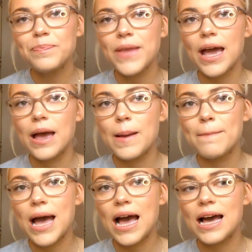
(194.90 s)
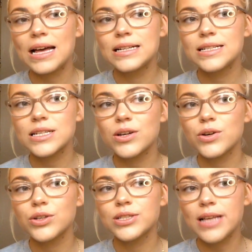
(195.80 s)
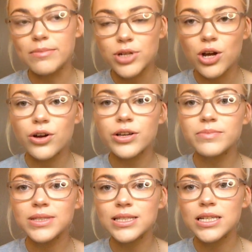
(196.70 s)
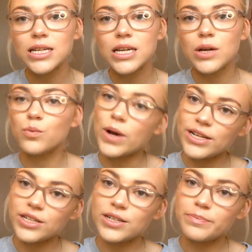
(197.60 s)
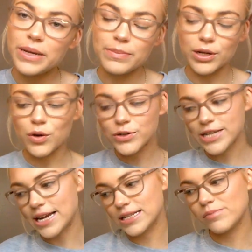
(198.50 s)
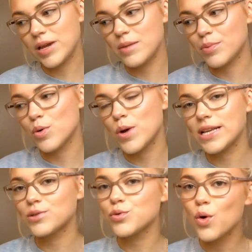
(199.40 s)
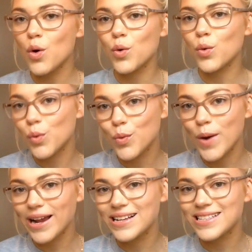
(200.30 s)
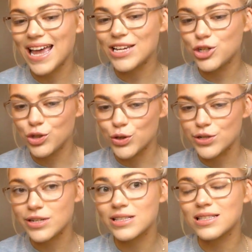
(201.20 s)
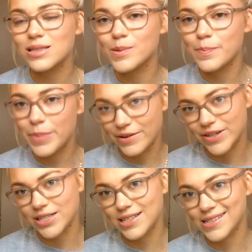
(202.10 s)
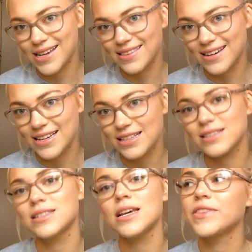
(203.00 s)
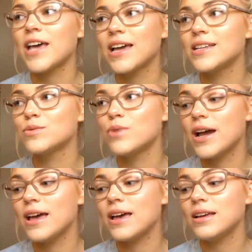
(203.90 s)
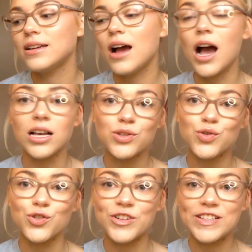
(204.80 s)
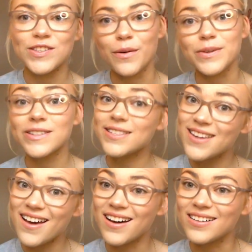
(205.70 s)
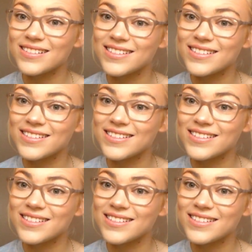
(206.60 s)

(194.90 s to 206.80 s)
and sometimes when people are contacting people, it's not always a good spirit, to say the least. That is where our story is going to start.